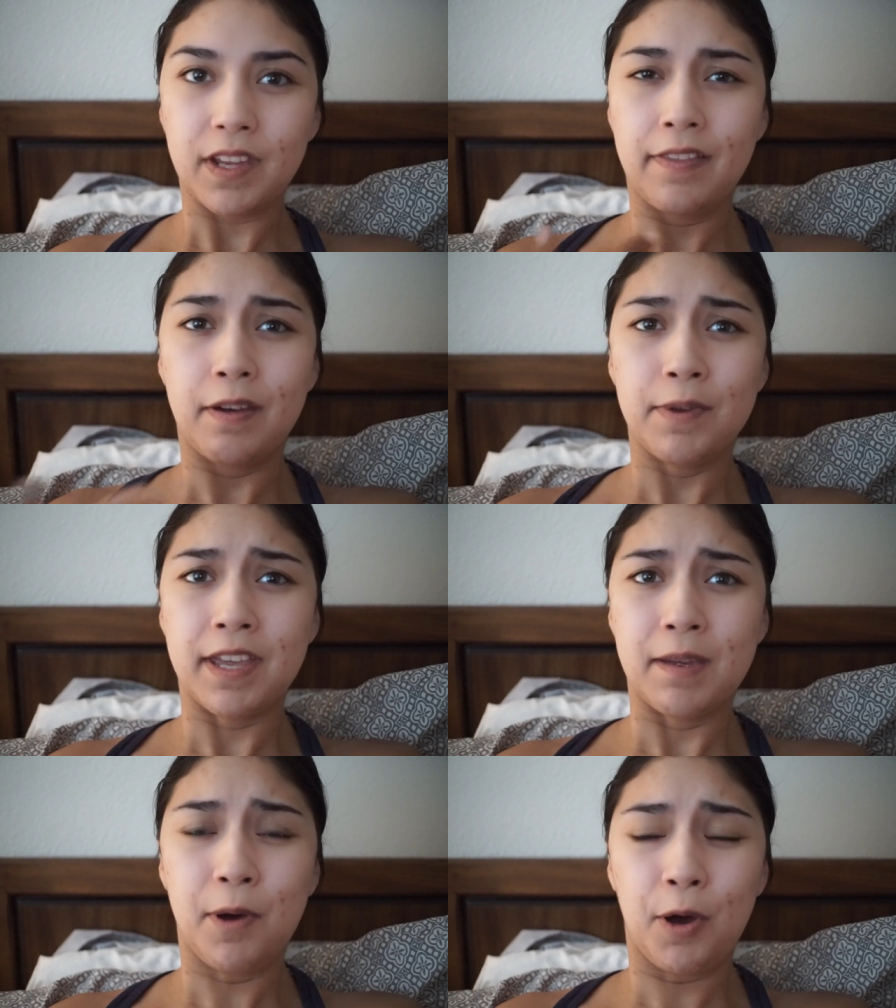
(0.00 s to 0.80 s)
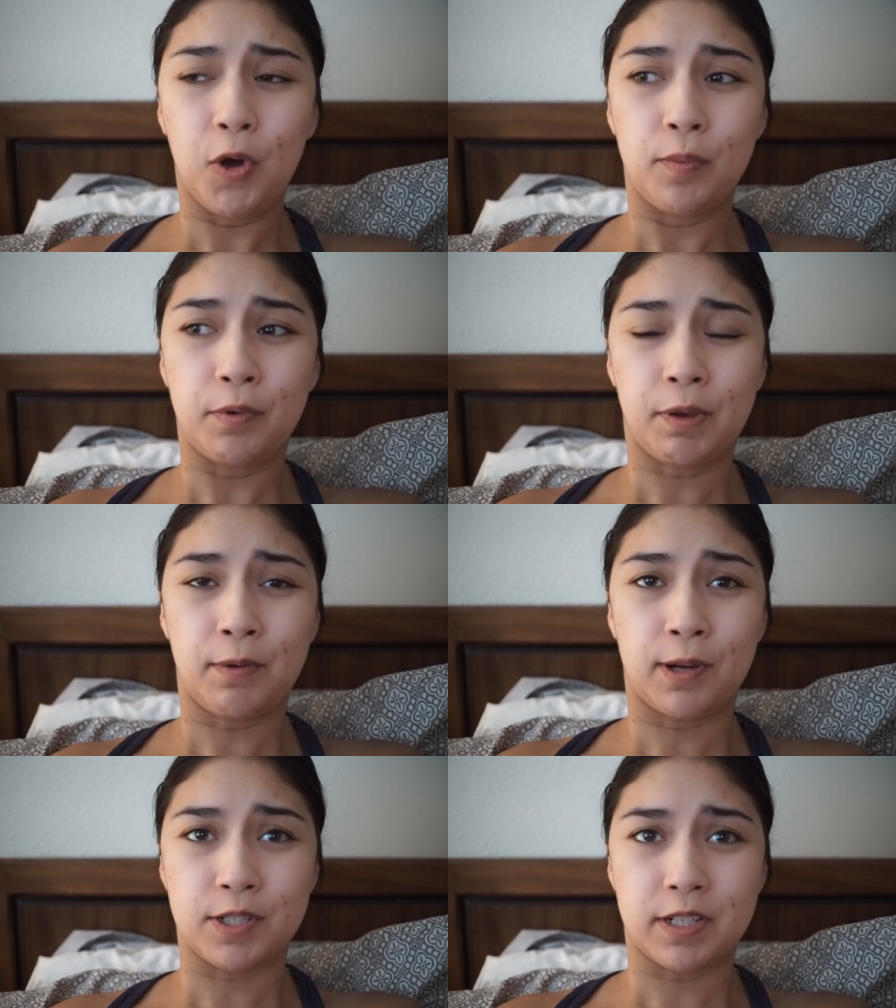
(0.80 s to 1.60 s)
And then we came home and we
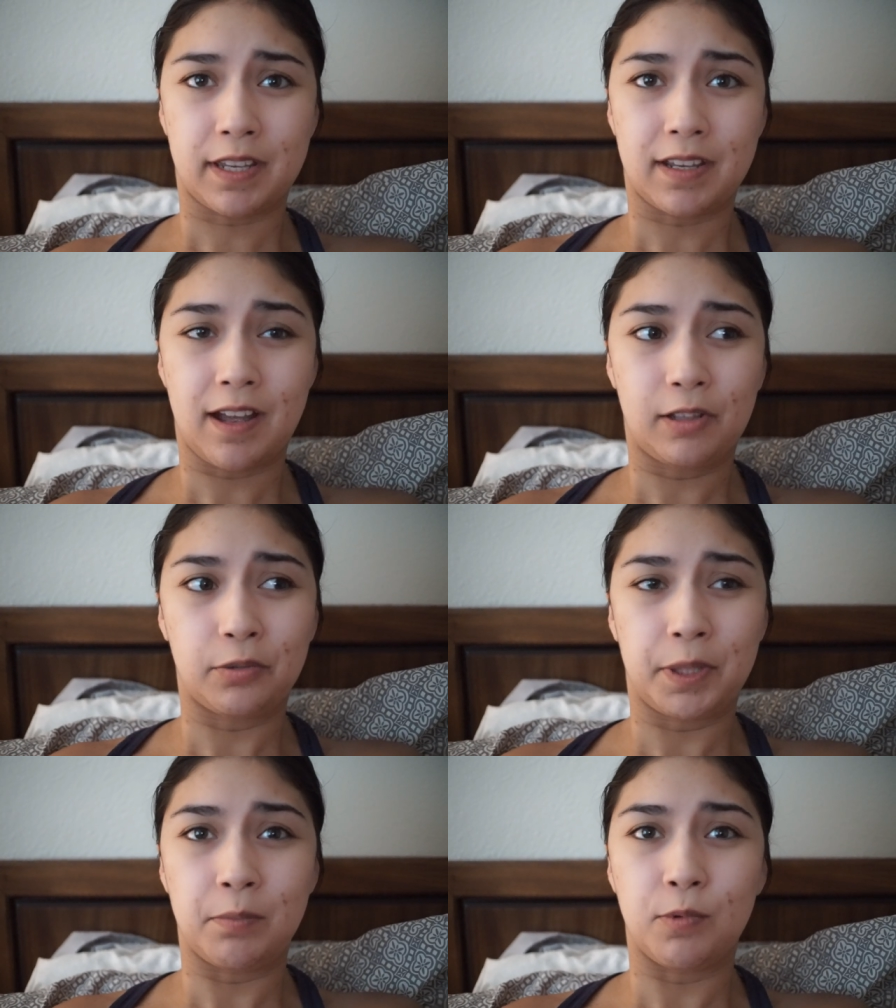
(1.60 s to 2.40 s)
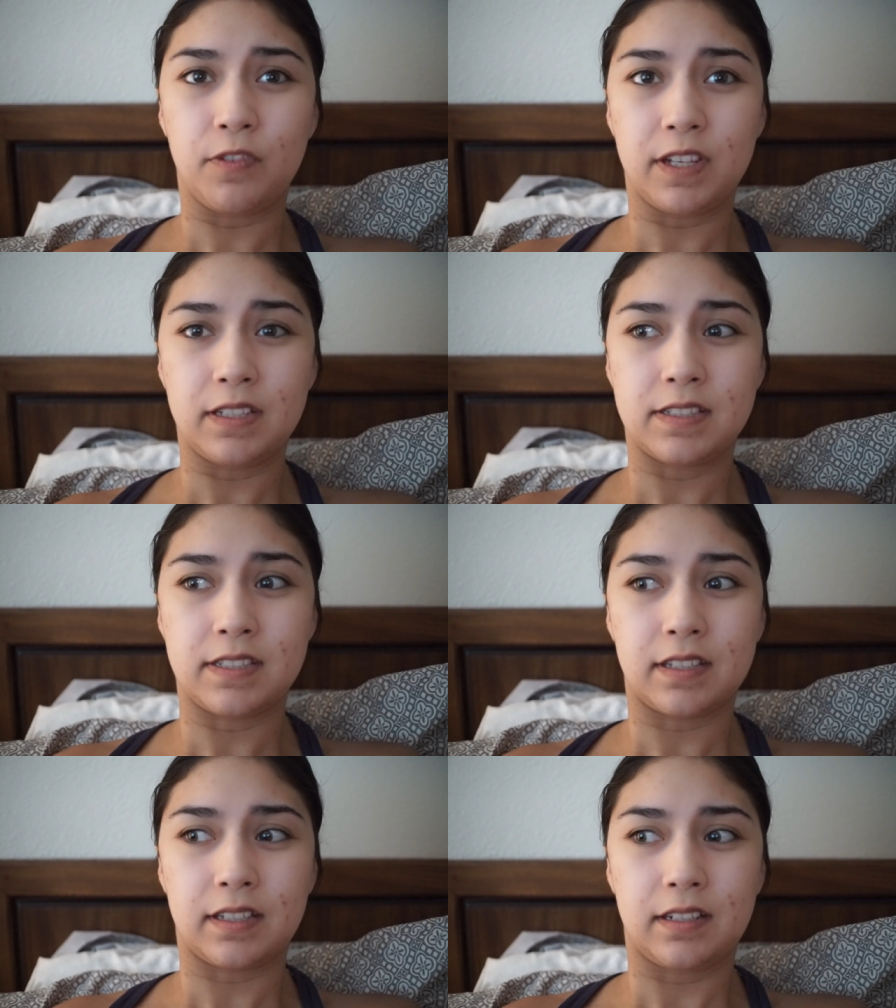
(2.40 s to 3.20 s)
watched like Halloween movies
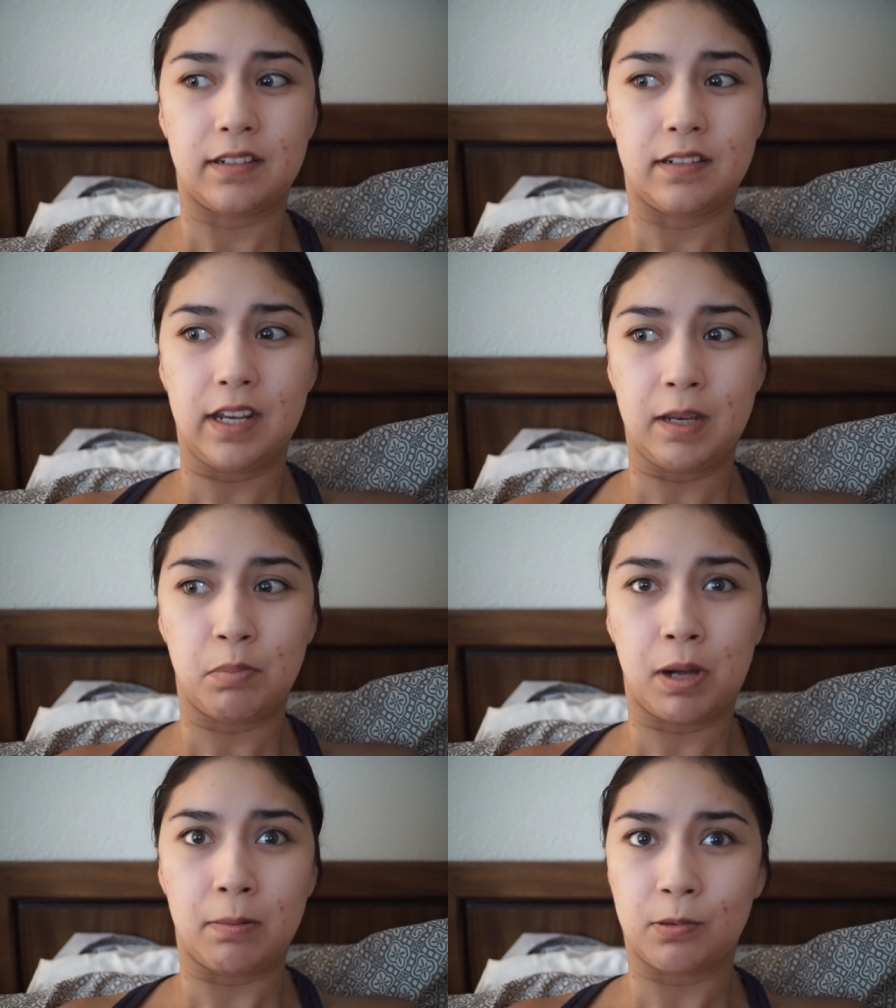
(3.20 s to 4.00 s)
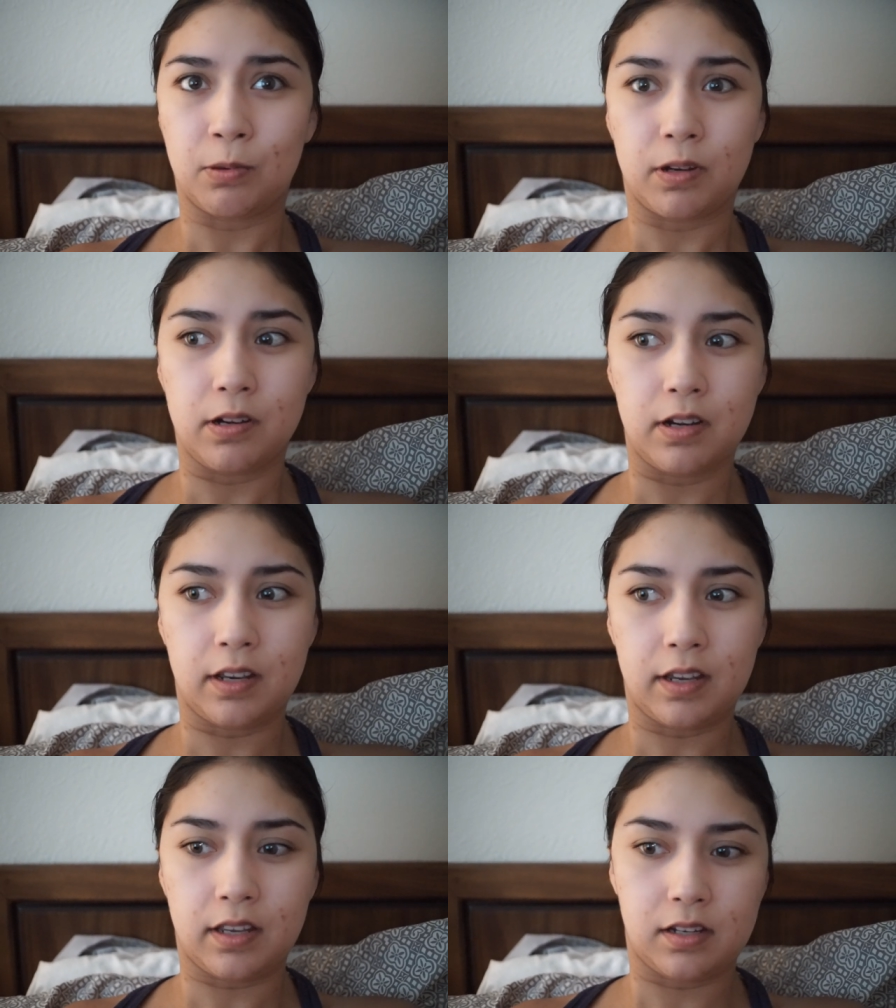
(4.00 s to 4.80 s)
and ate popcorn
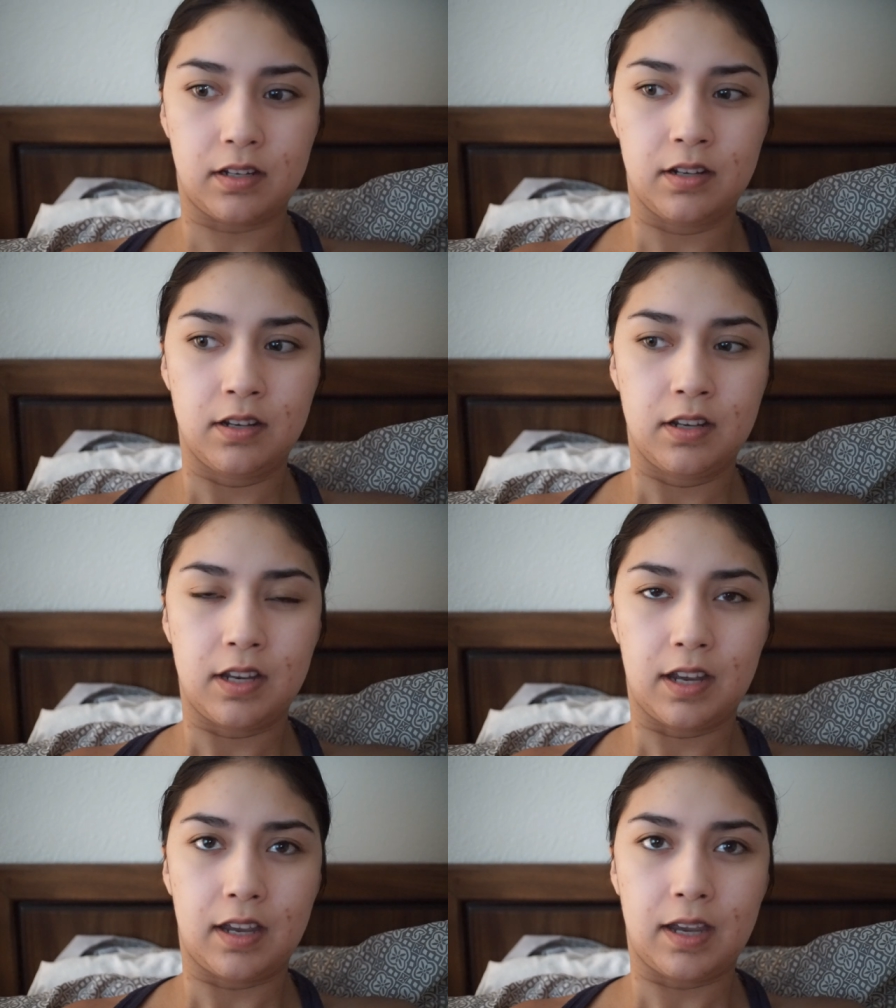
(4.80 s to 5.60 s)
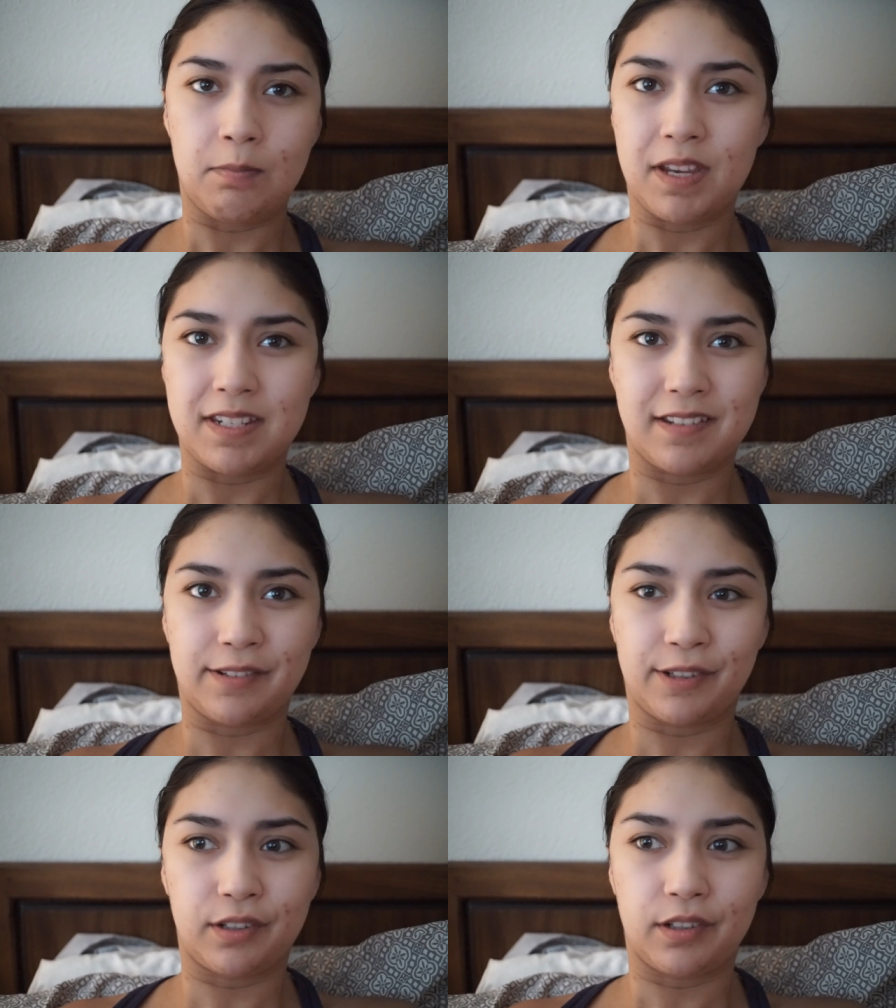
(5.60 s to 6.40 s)
and I made
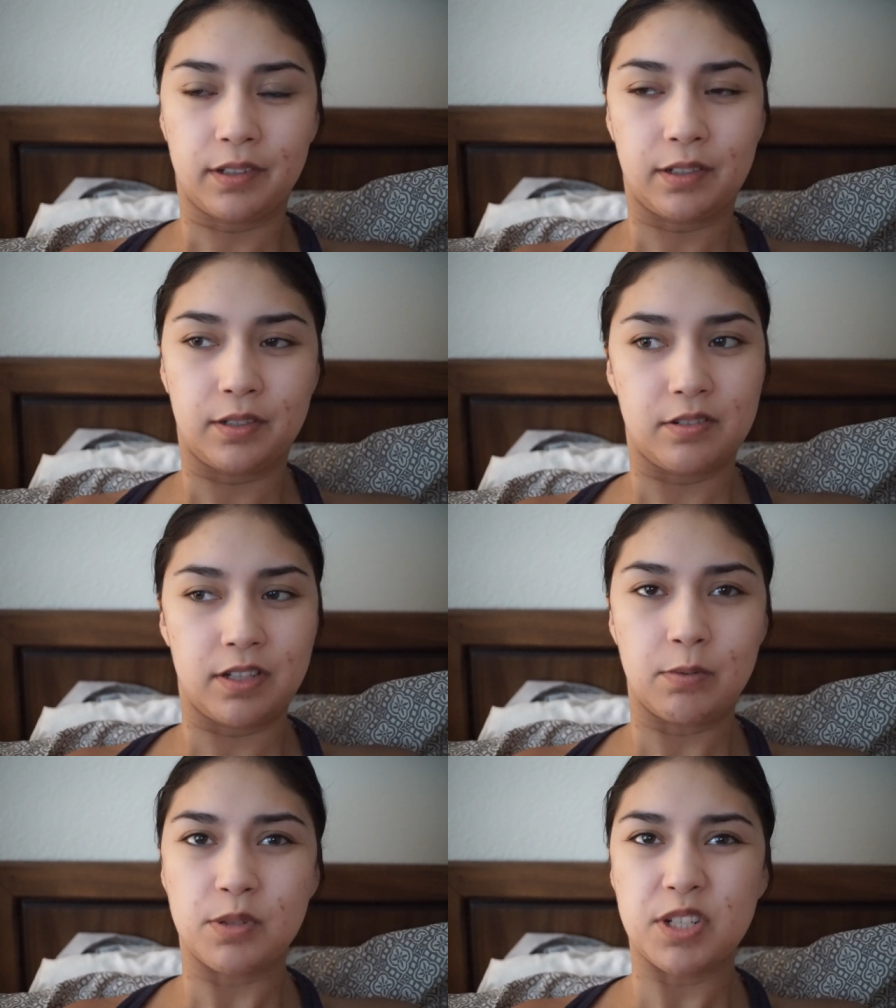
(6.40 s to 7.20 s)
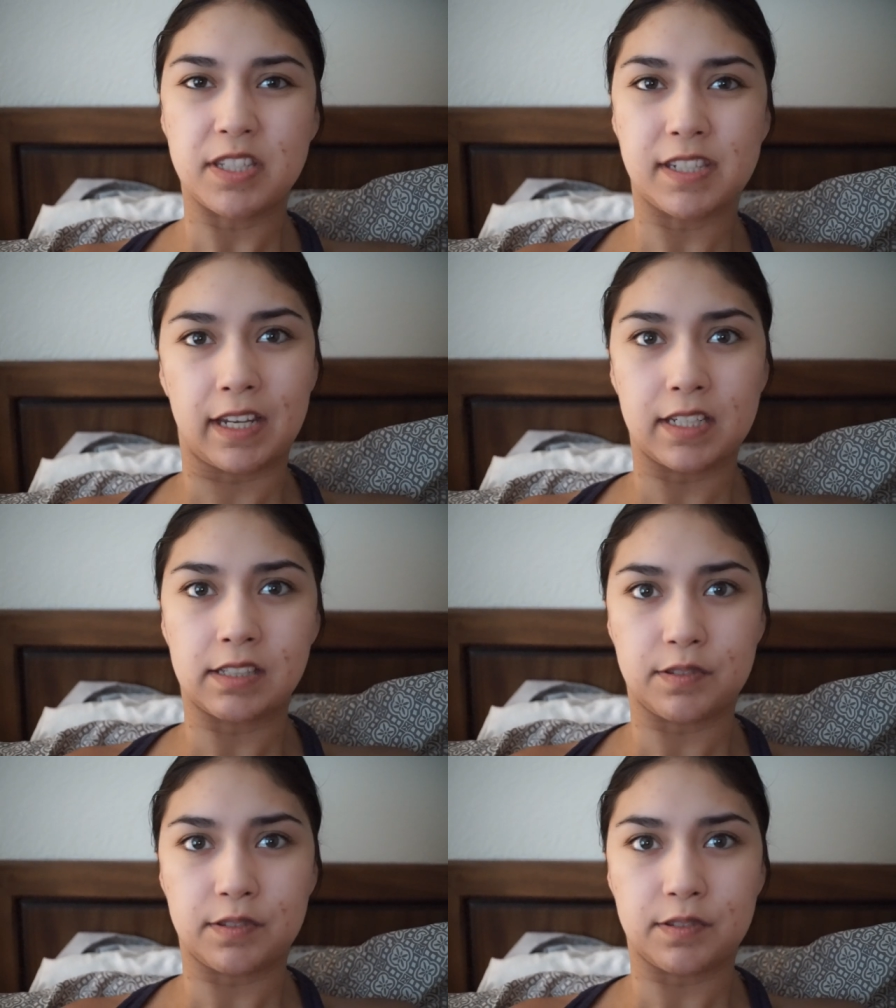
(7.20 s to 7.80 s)
dinner and it was just nice.